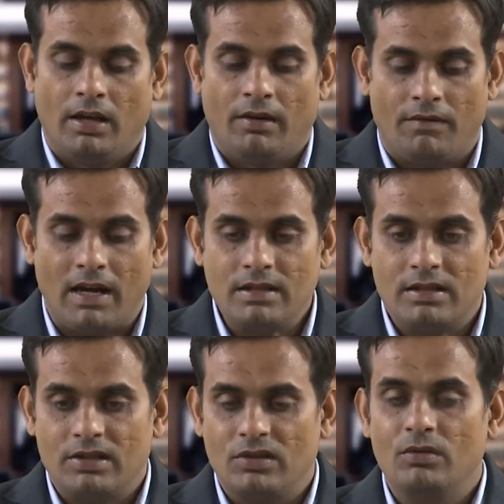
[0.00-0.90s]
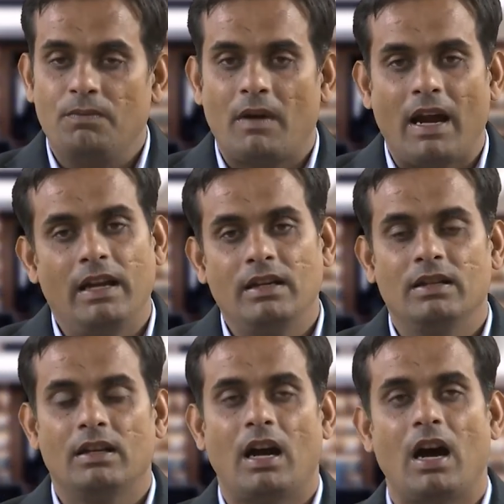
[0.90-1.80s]
Once you find
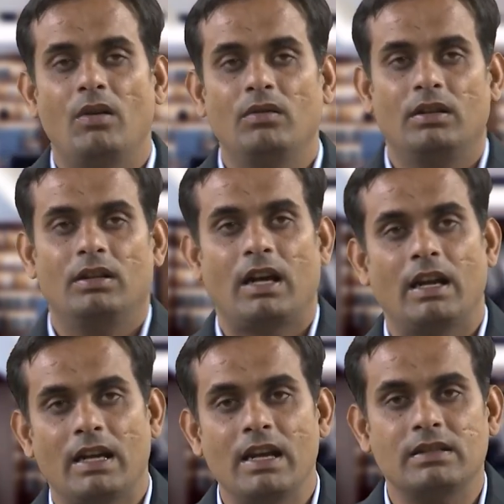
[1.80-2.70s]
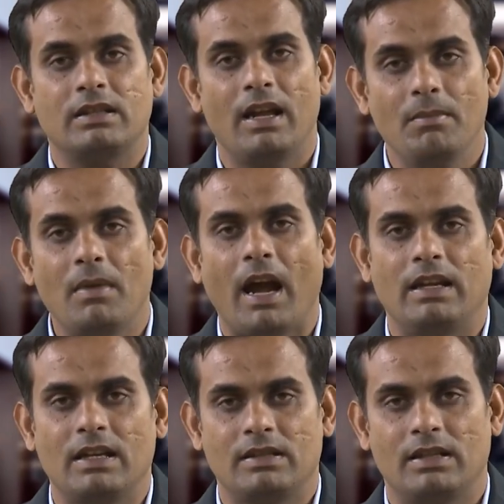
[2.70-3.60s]
out the rest m
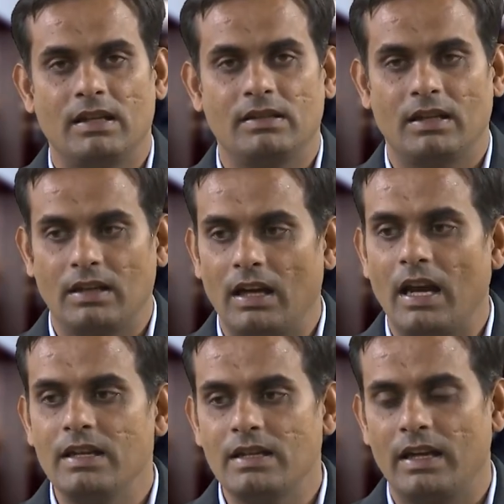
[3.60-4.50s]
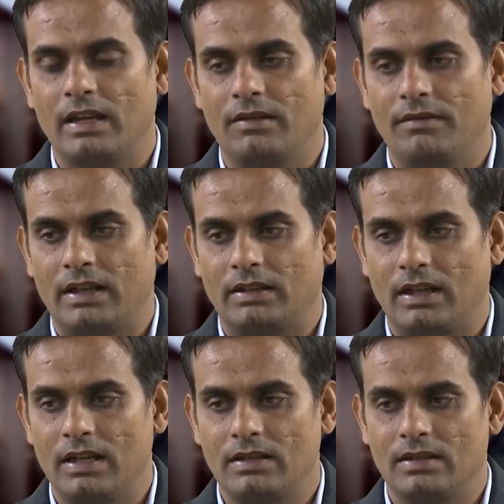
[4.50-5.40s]
minus n generalized
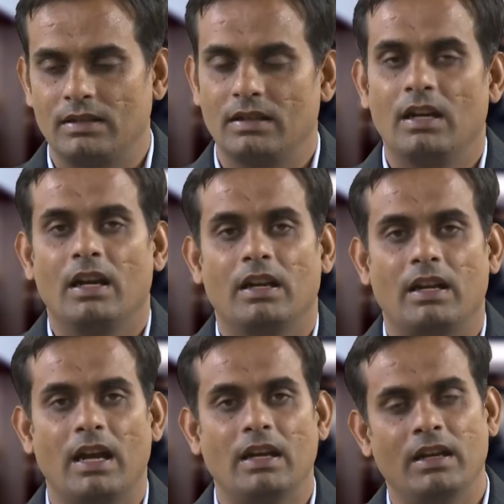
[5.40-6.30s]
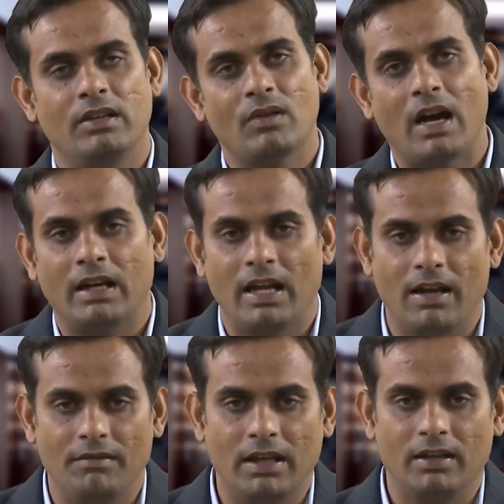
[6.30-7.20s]
eigenvectors, then you are
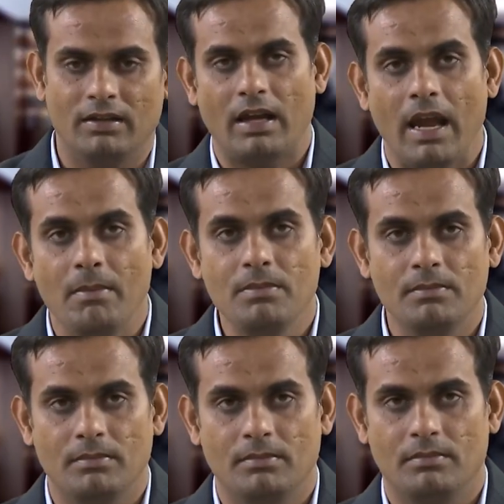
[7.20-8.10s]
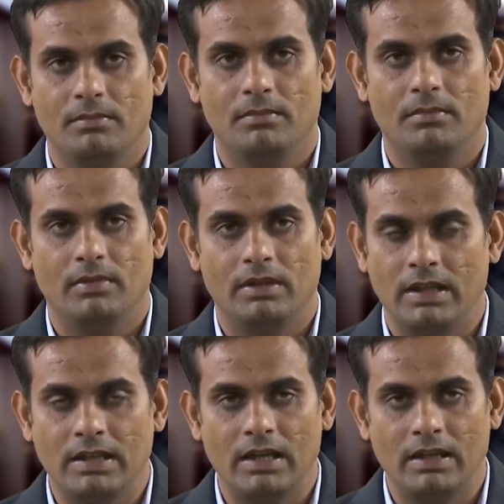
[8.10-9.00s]
having m
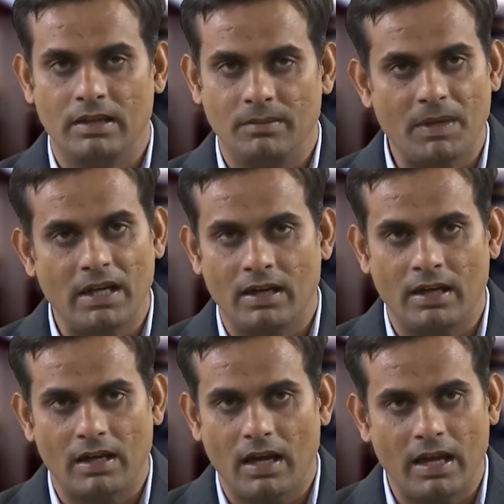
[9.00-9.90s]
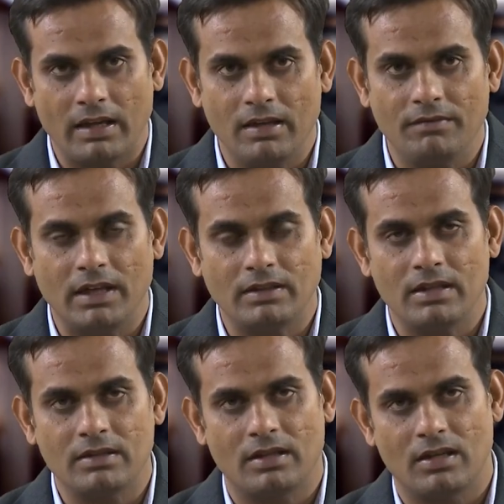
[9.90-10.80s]
linearly independent
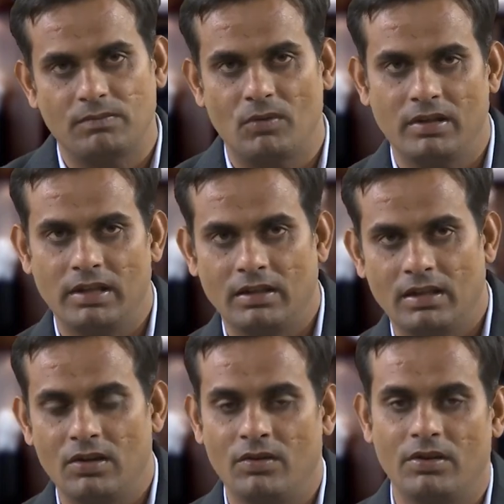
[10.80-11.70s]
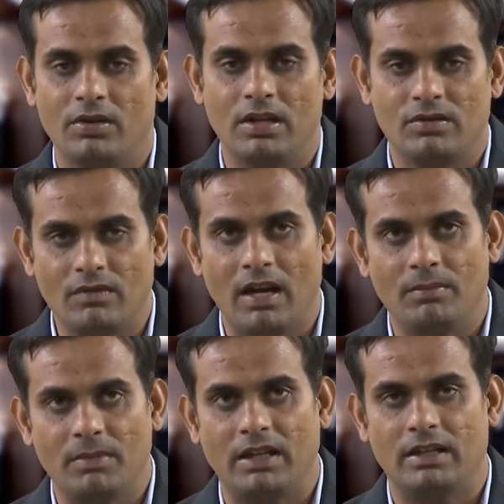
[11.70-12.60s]
eigenvectors corresponding the square
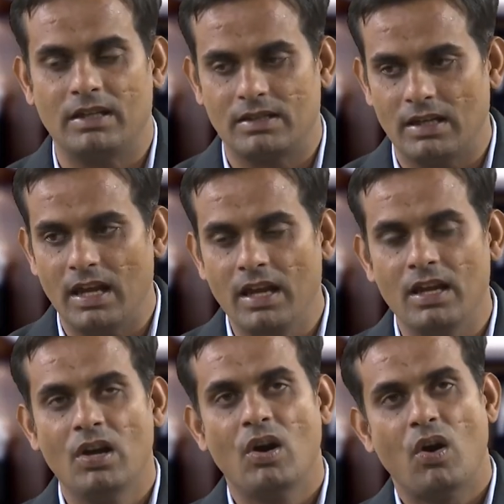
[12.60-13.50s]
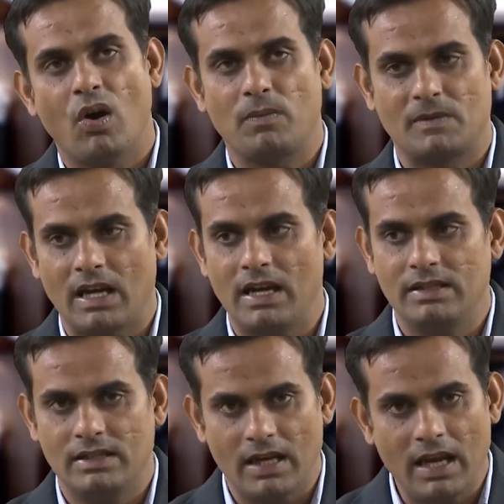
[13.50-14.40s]
matrix A of
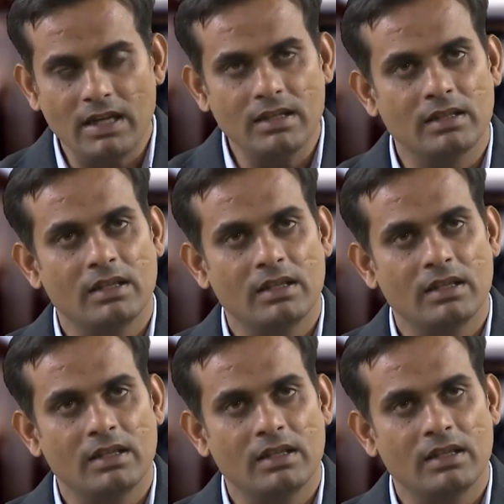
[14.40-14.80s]
size n.